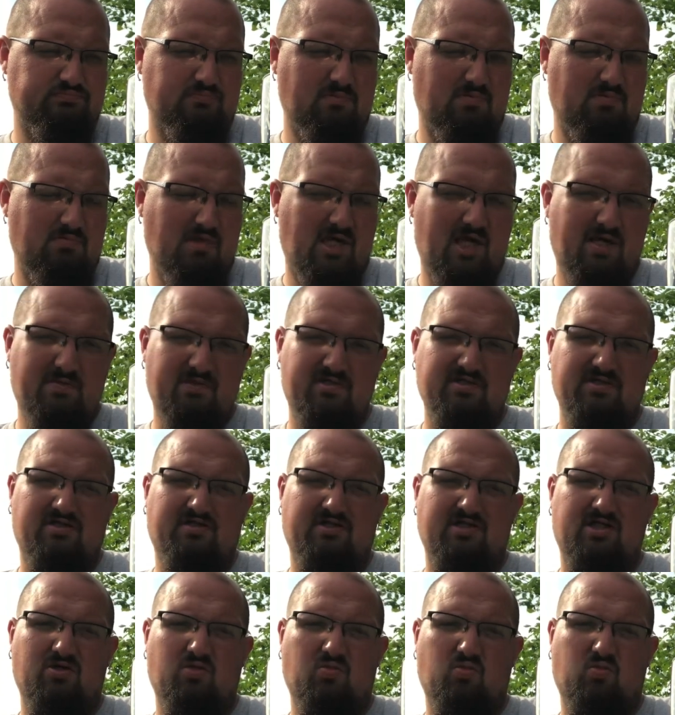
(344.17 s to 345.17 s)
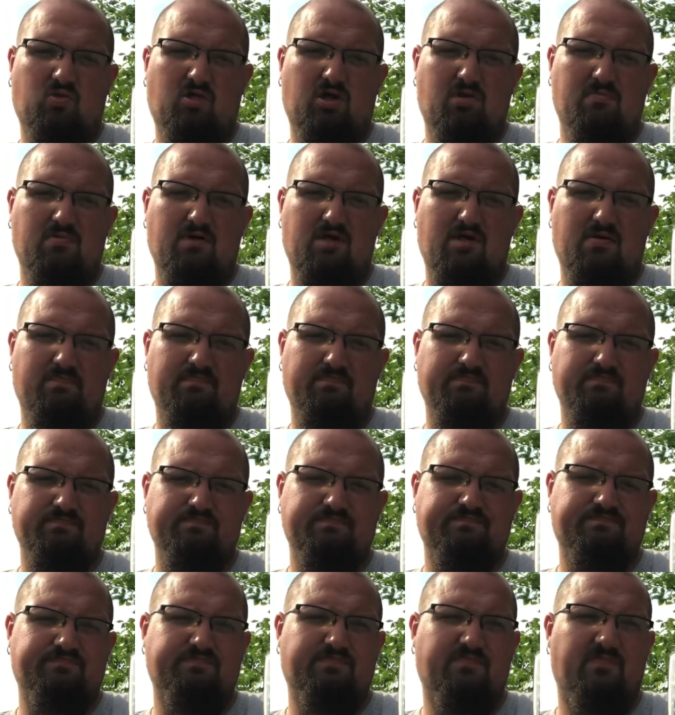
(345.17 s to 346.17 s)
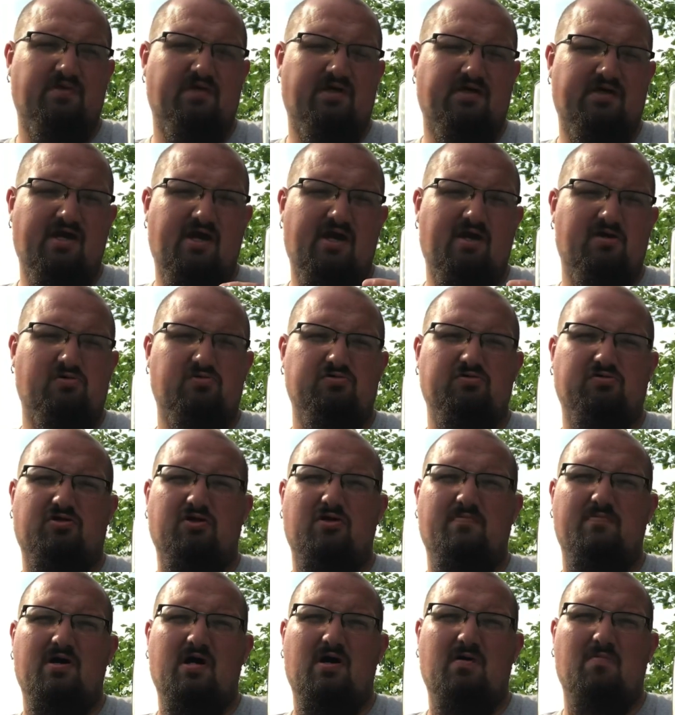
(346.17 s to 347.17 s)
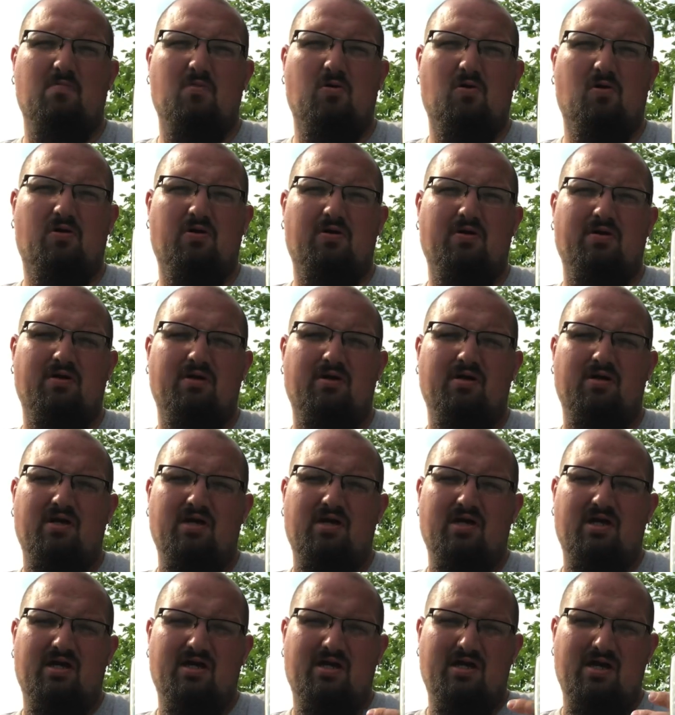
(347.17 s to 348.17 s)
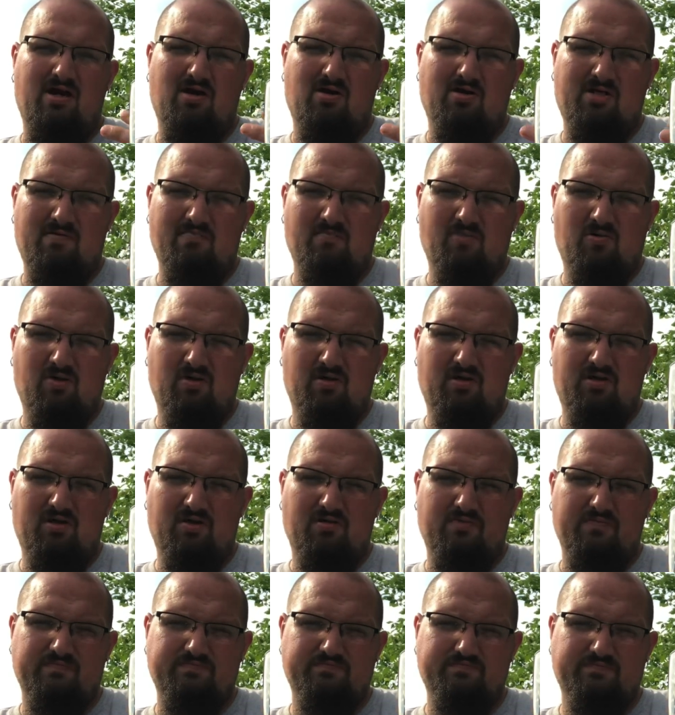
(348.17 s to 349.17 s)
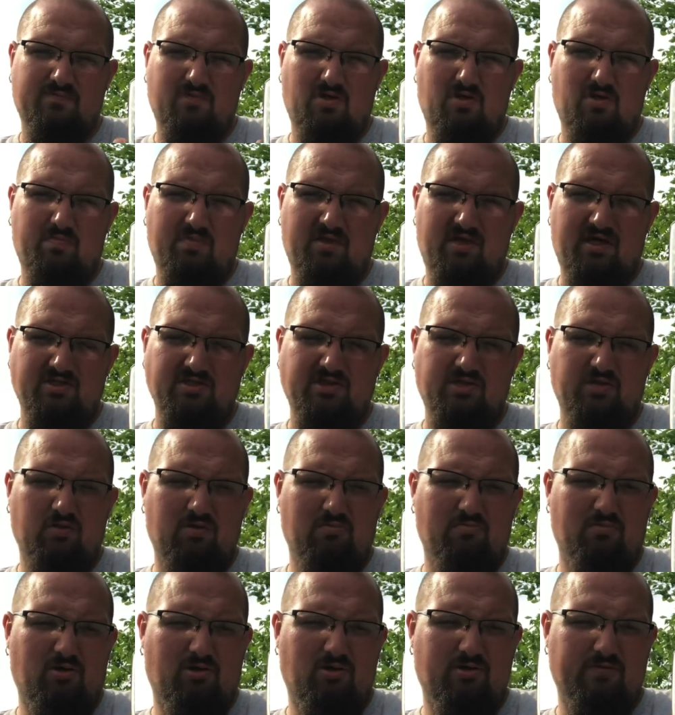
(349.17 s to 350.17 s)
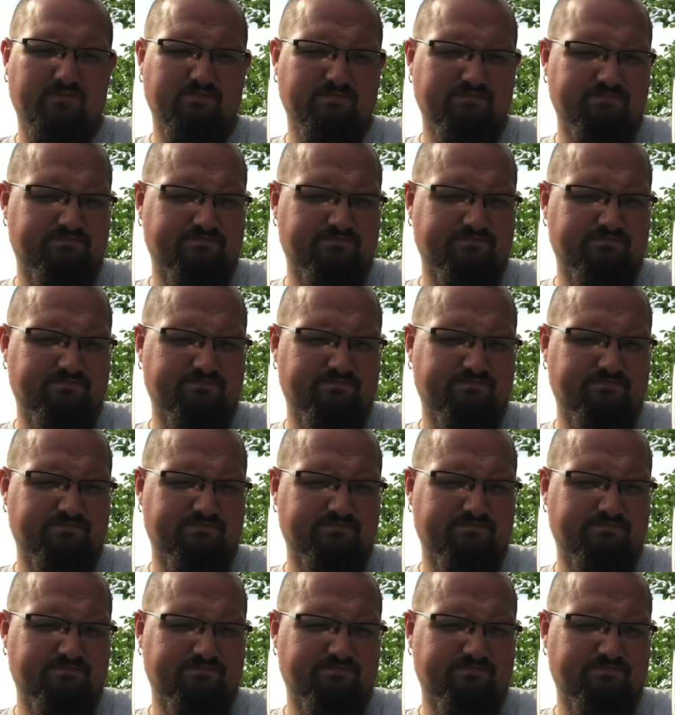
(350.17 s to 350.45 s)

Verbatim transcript: maybe as I let it warm up, the characters will come out more, and I'll get more. You know, I'll be into it more.